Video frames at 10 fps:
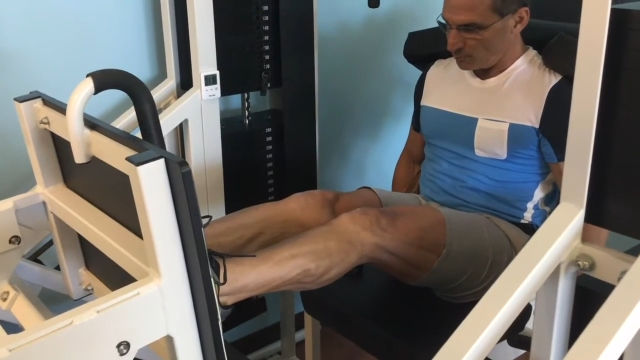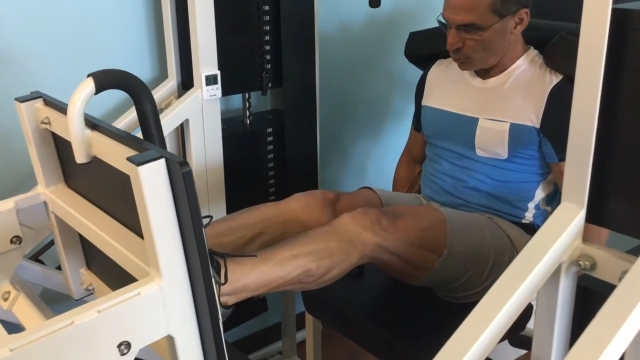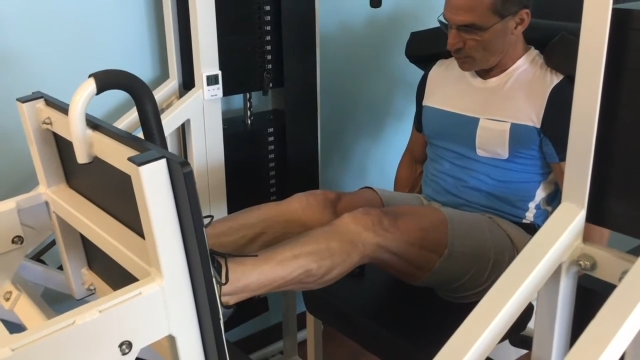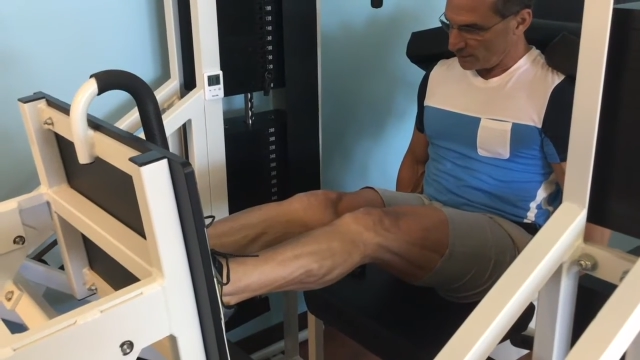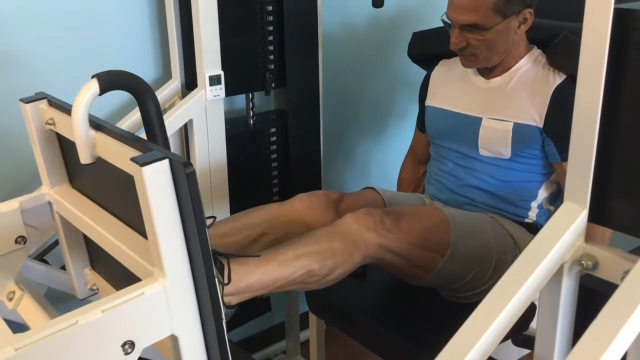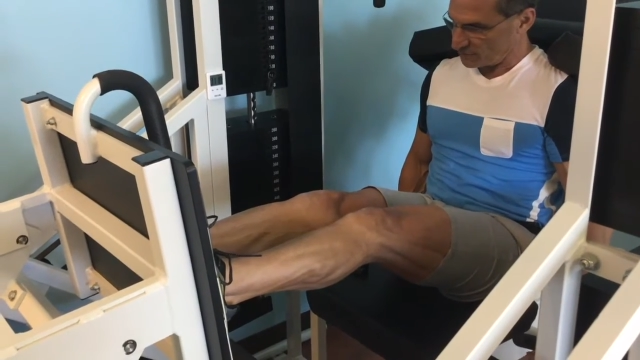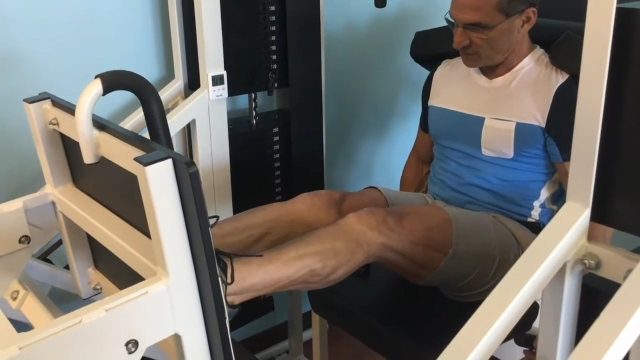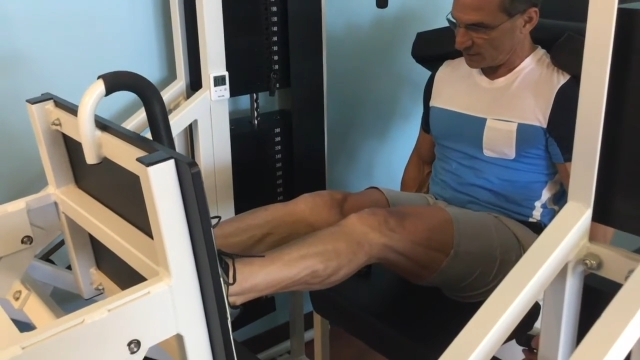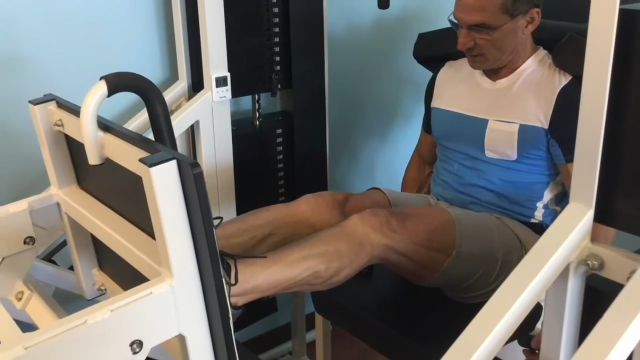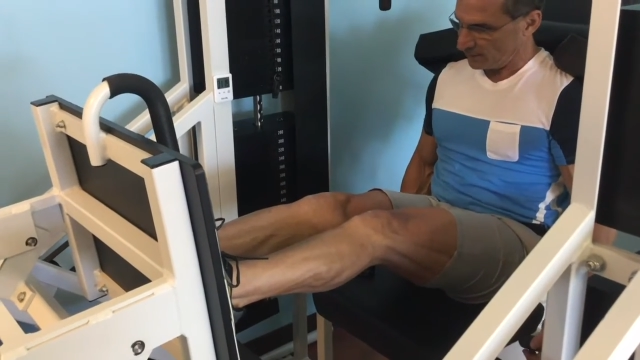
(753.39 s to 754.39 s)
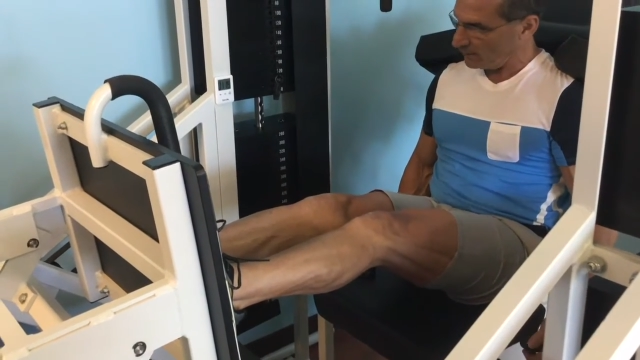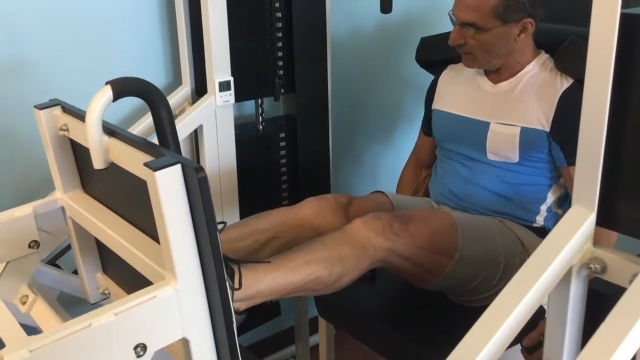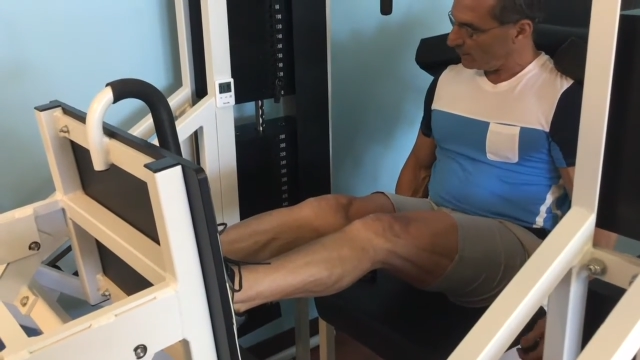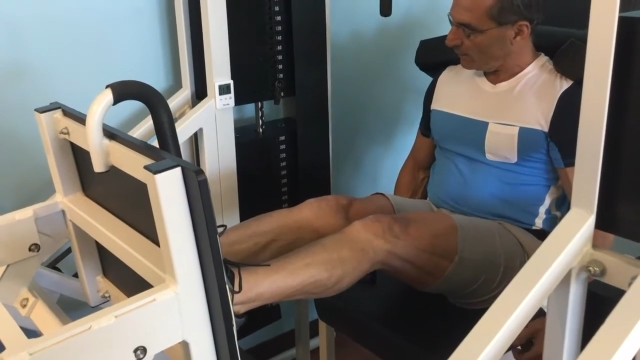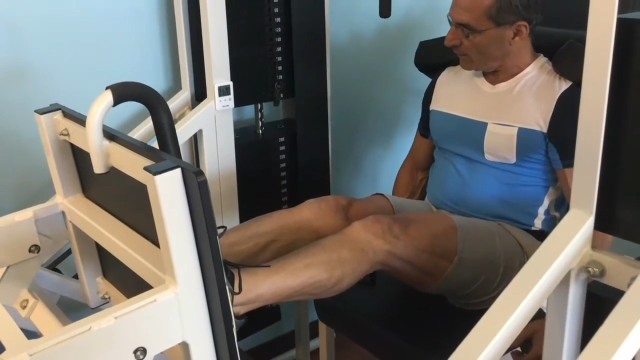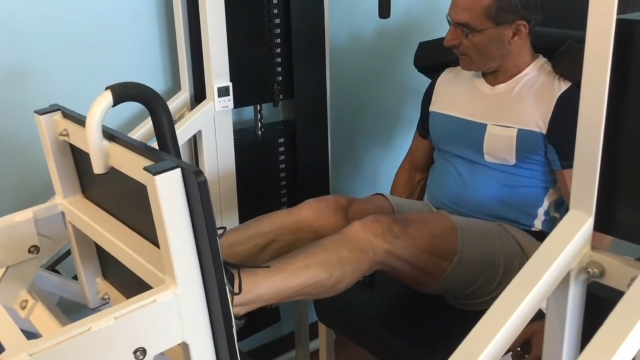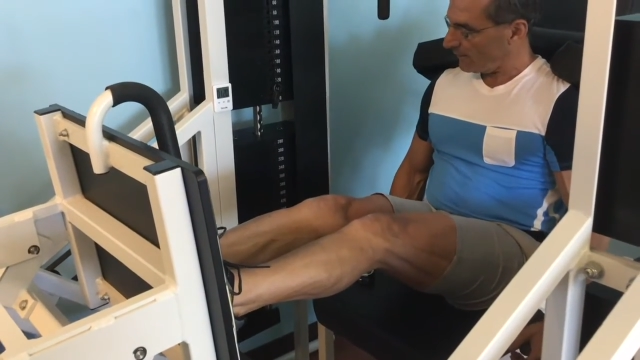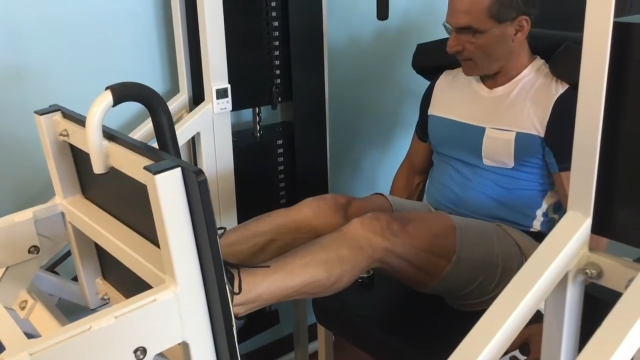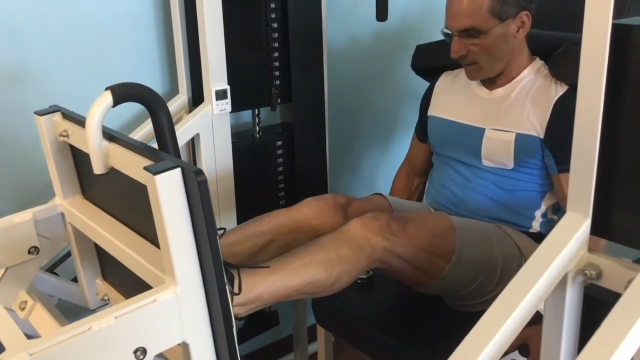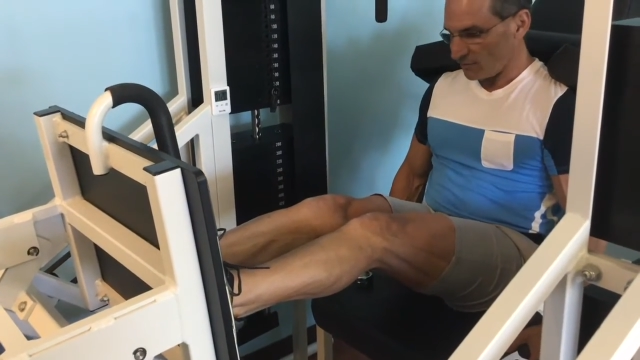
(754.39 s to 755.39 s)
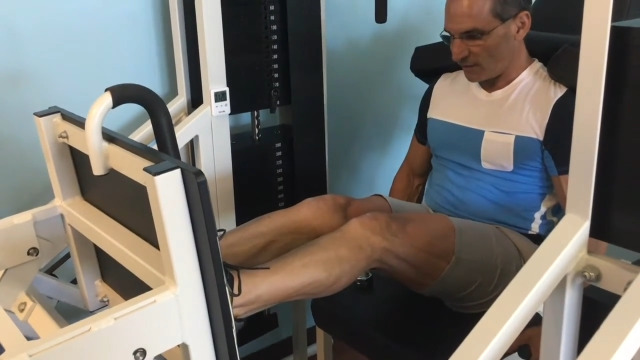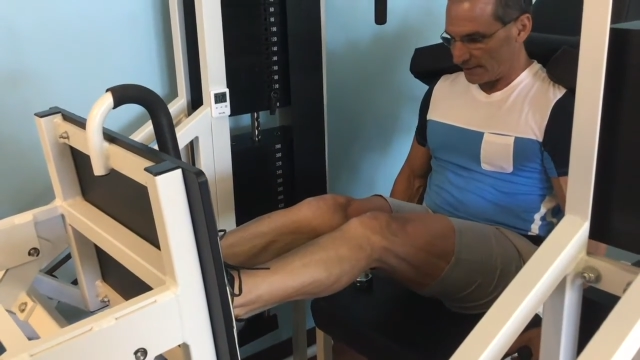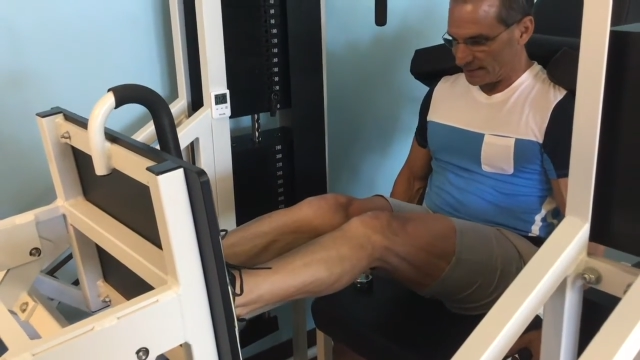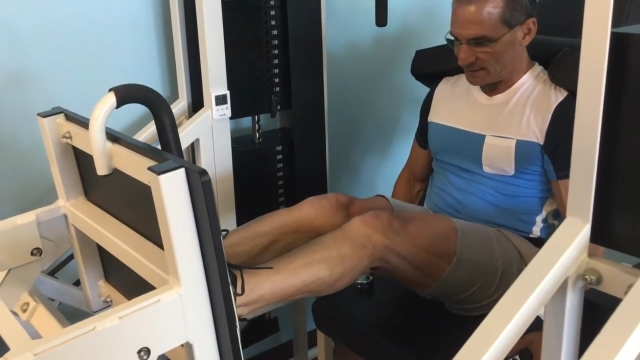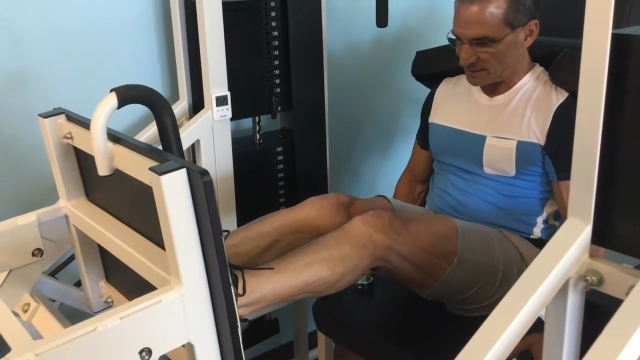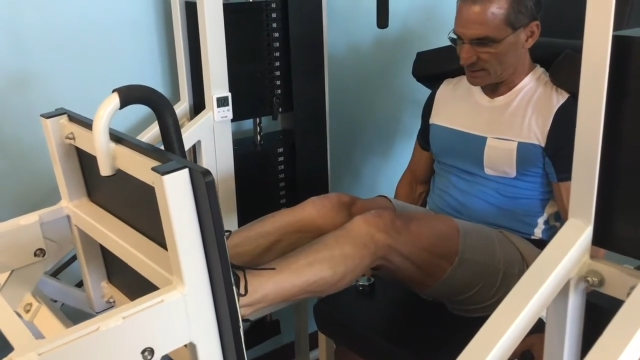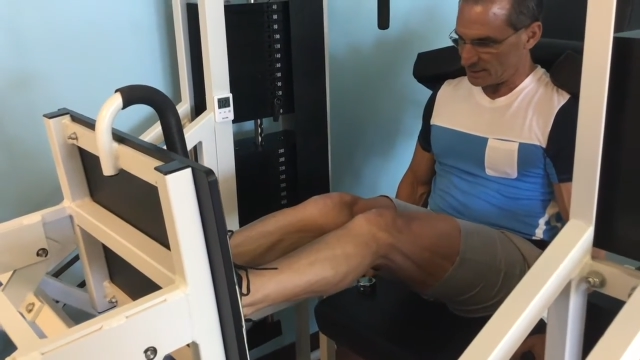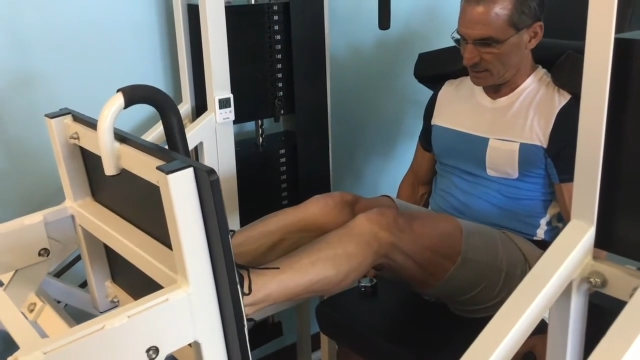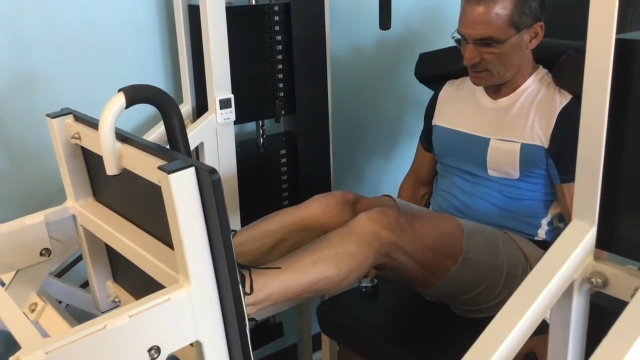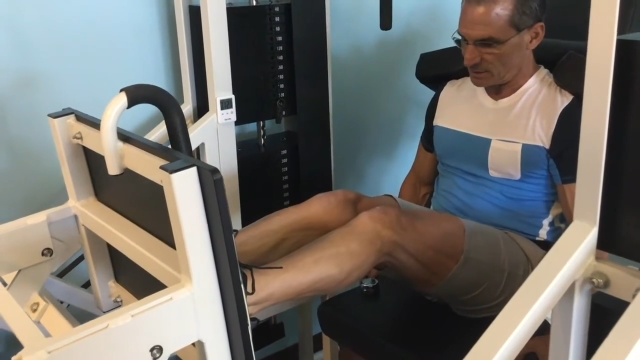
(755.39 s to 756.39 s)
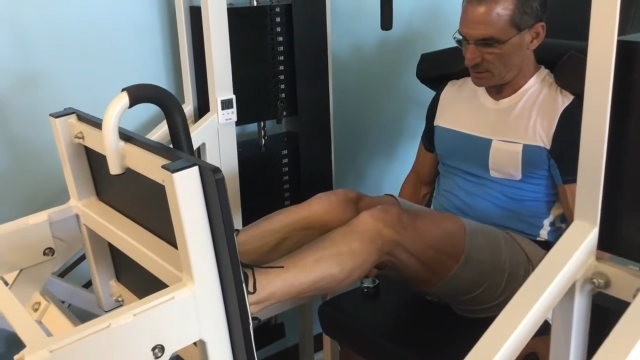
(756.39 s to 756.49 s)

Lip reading: point of the set, if I get to 6.